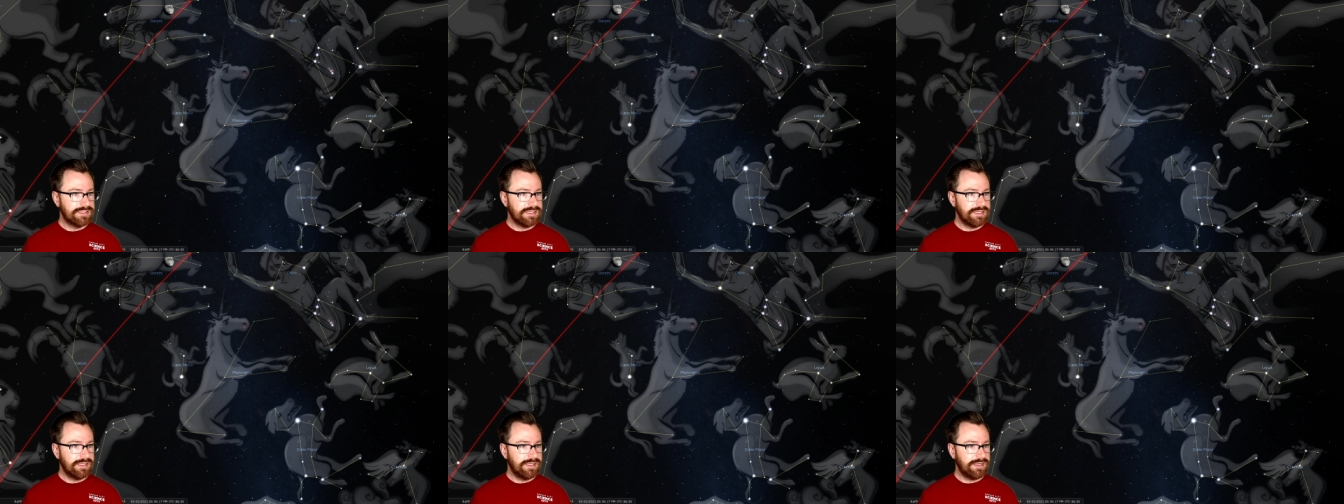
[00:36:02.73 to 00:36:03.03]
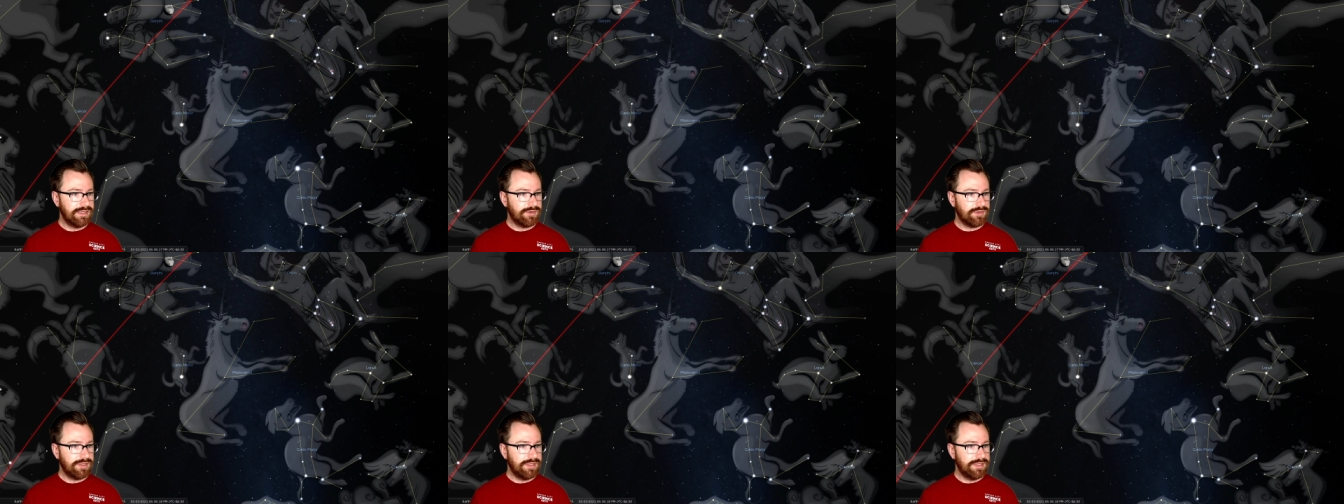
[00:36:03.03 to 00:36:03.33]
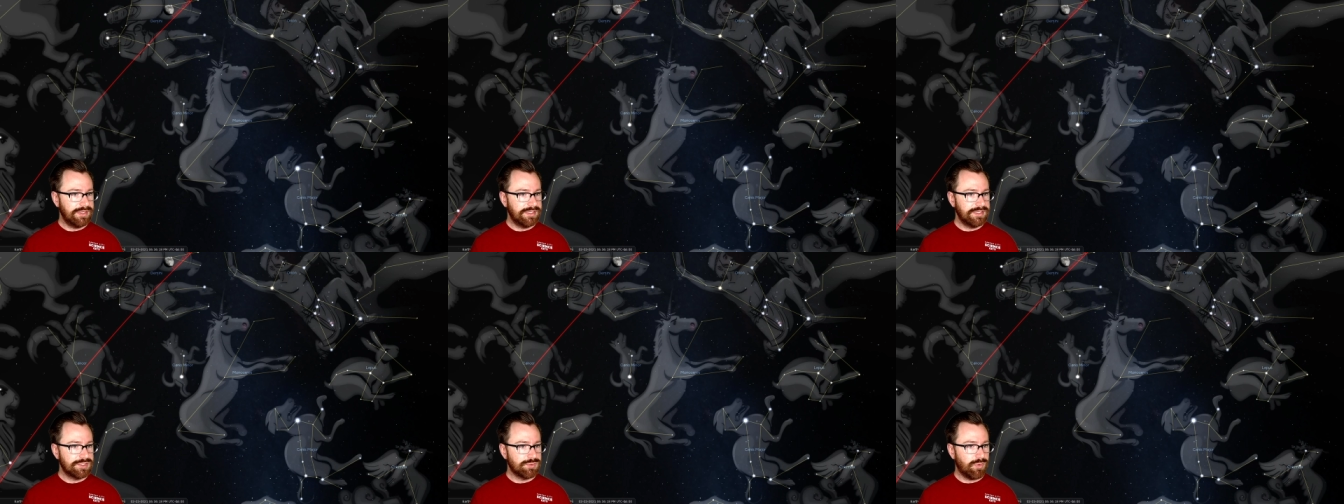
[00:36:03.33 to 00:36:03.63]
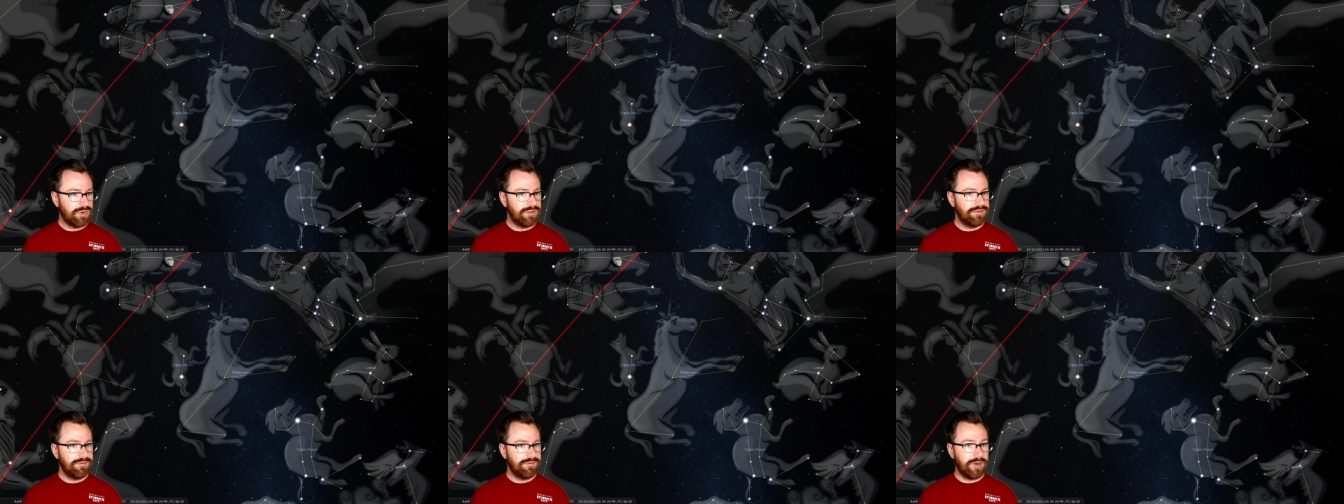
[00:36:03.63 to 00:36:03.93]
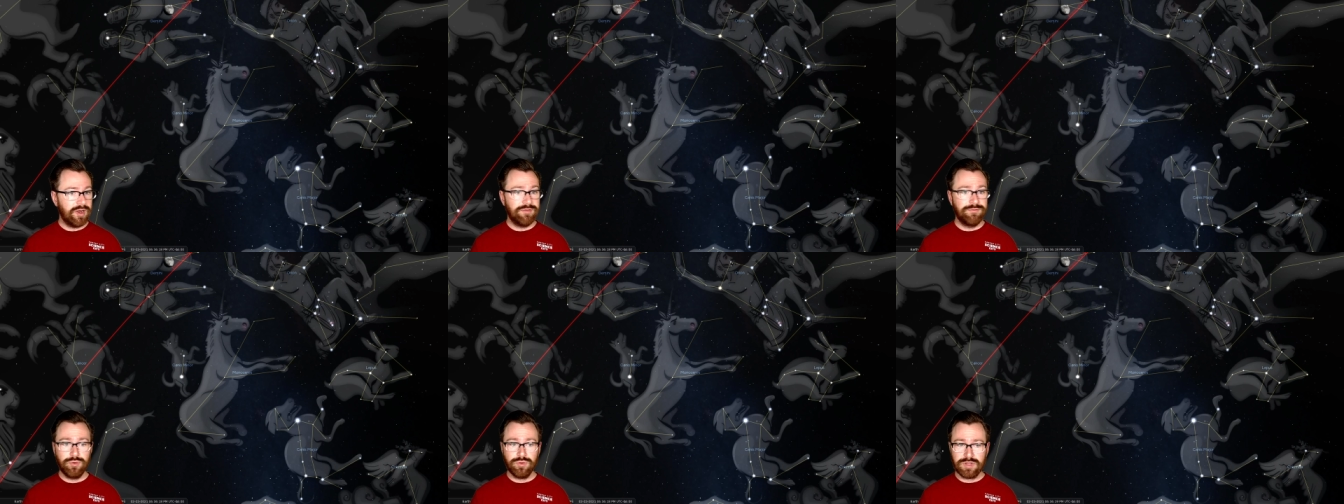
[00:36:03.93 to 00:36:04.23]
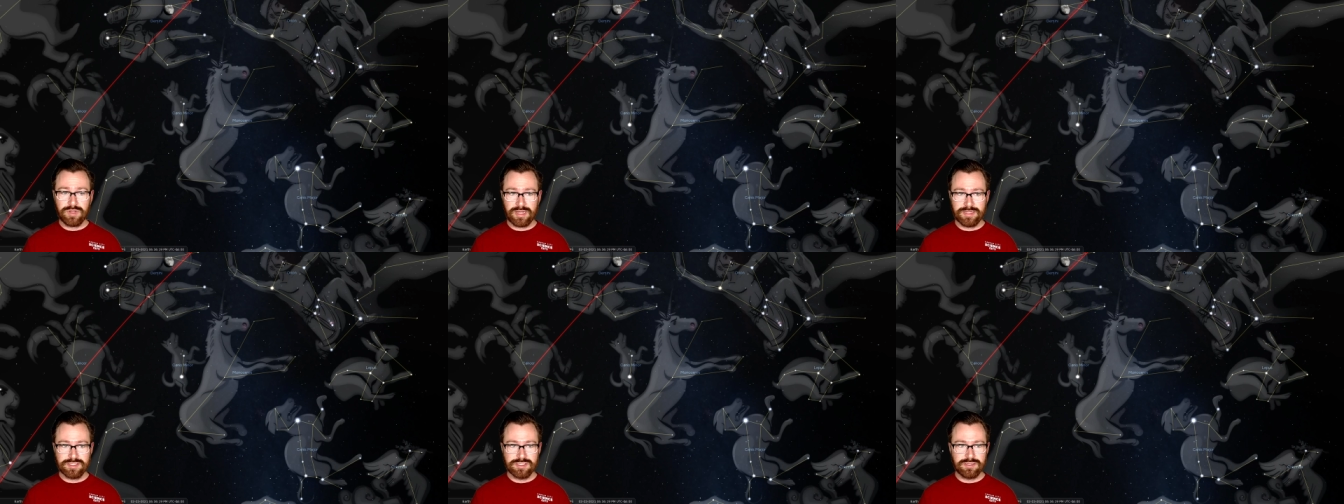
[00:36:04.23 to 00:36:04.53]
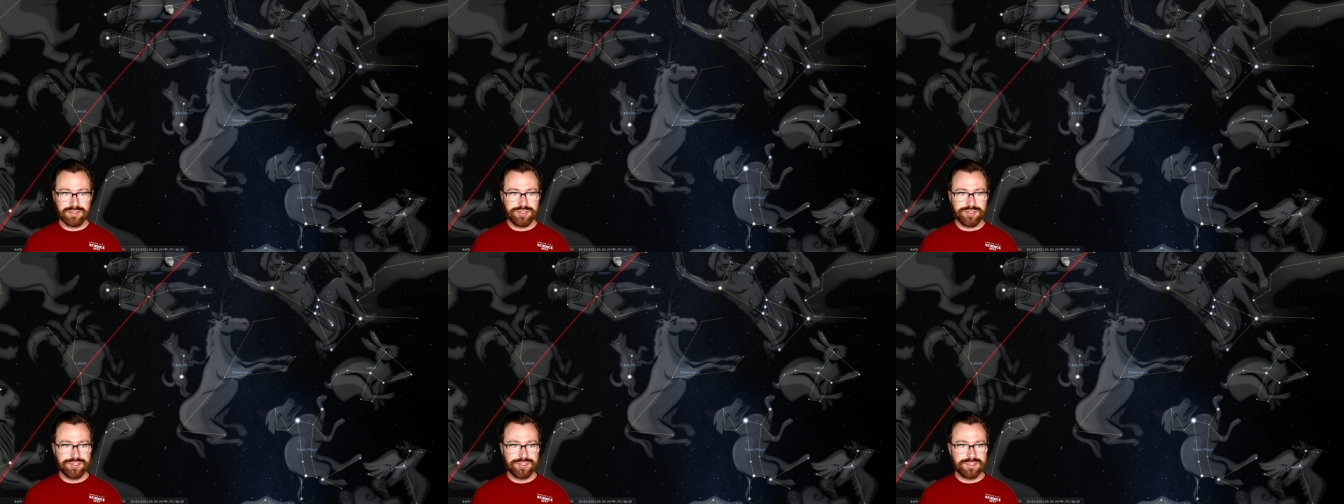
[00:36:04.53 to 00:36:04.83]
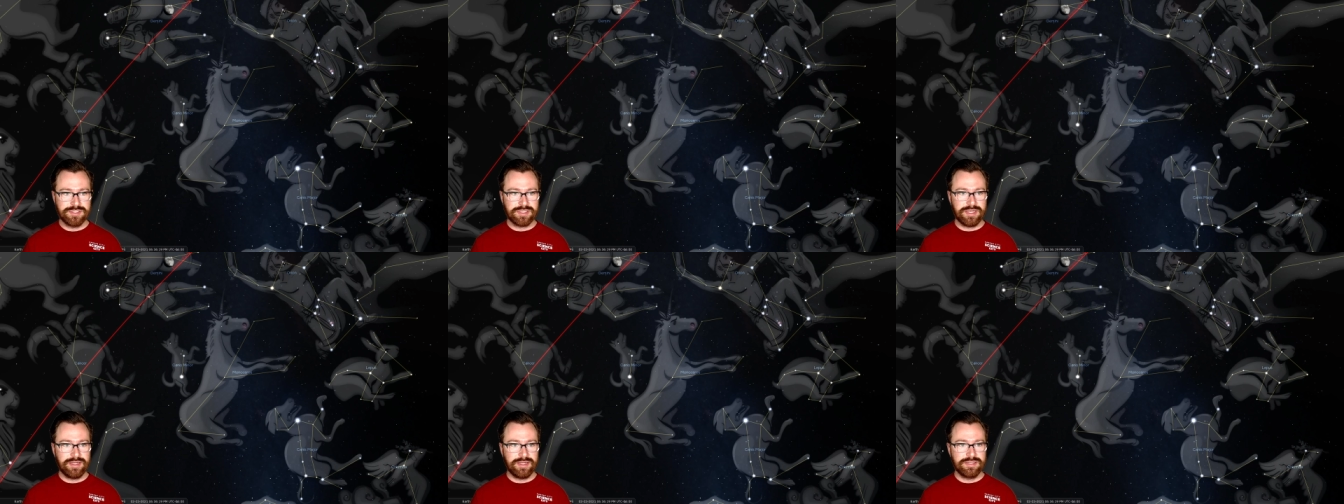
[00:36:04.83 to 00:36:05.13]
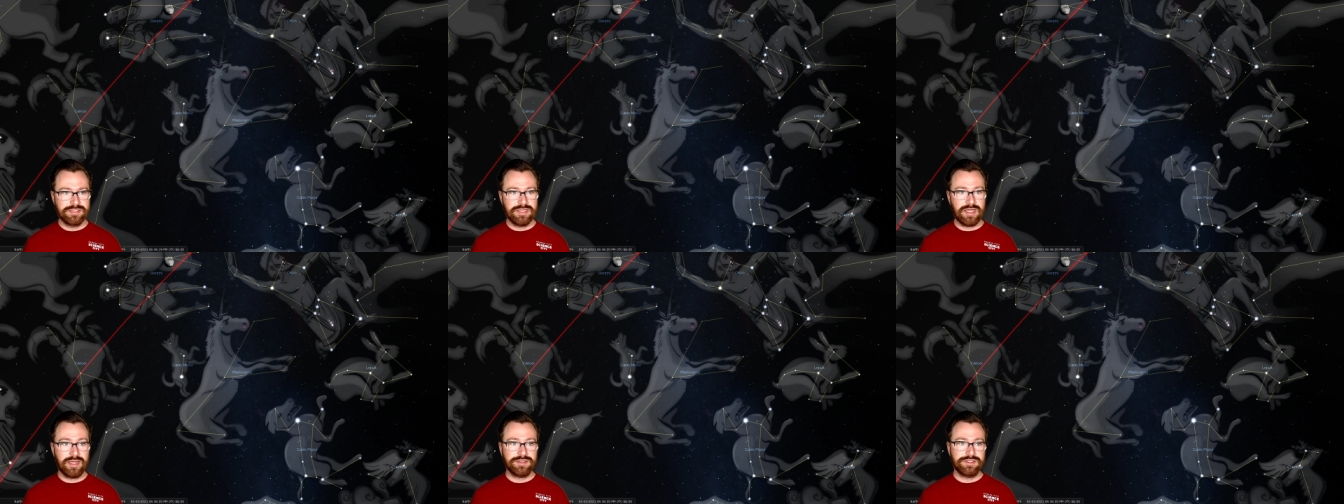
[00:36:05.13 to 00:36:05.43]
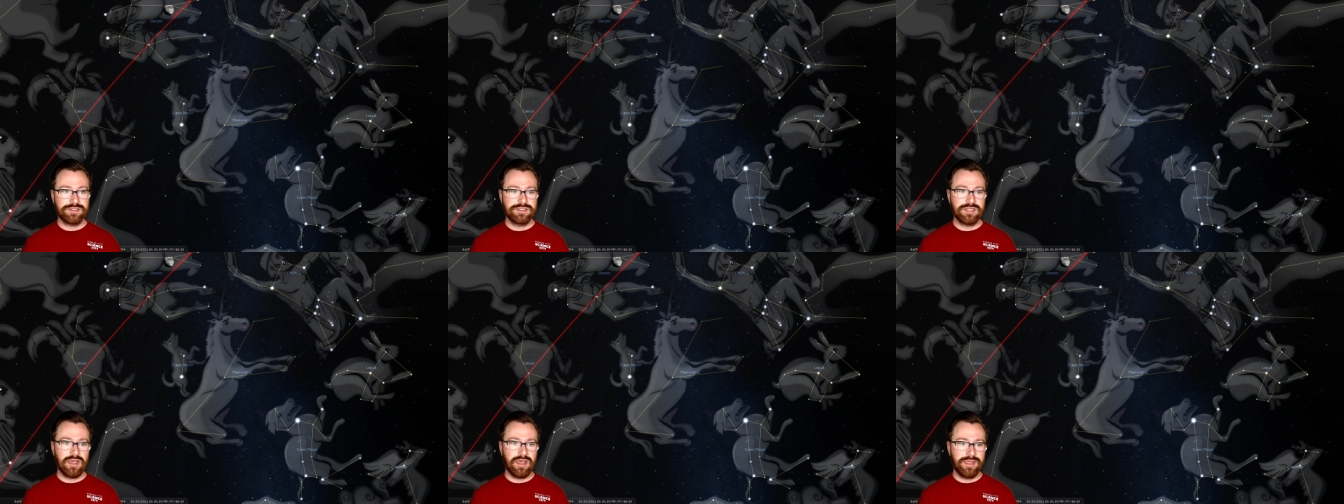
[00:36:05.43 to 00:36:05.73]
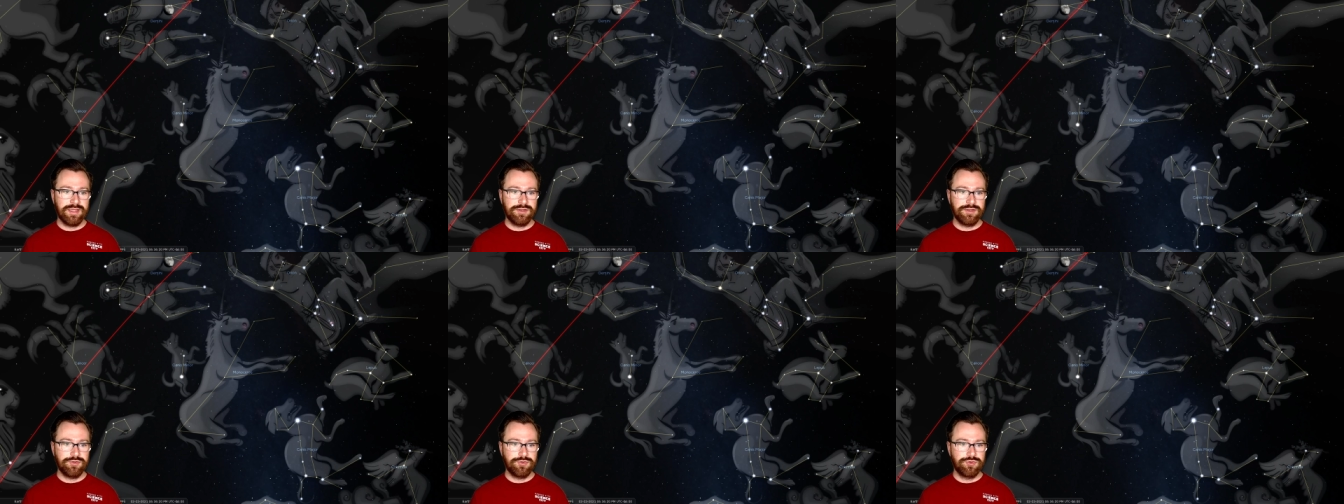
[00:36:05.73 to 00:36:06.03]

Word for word: it is one of the very few constellations that is not tied